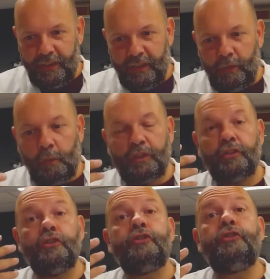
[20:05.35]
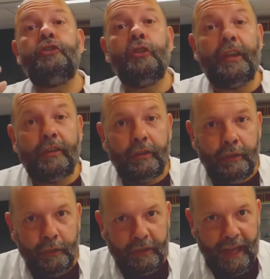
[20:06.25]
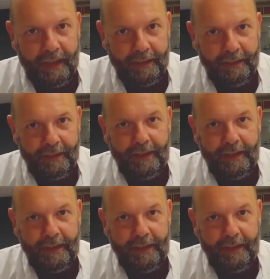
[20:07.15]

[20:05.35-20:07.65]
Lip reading: what should it look like?